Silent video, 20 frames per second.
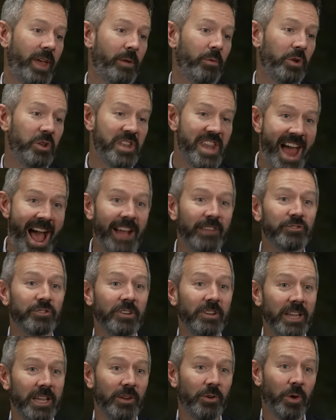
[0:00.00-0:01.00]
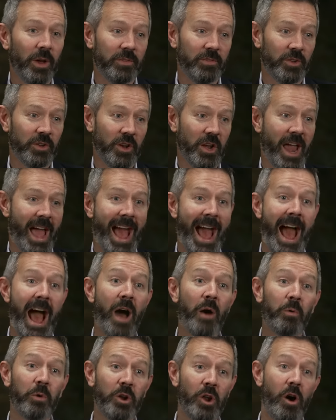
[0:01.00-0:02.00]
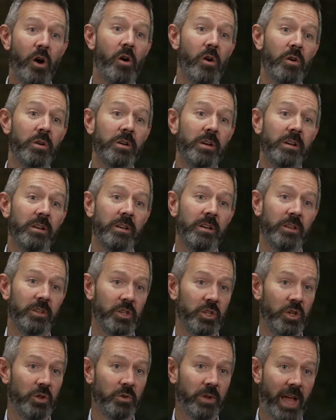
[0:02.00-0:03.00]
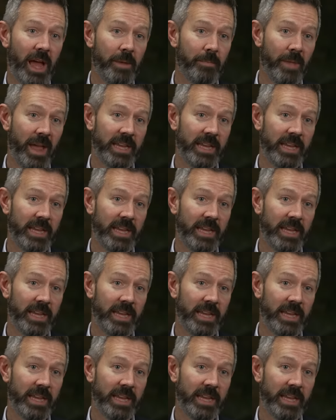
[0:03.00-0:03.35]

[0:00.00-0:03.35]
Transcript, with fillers: They will naturally question how long you can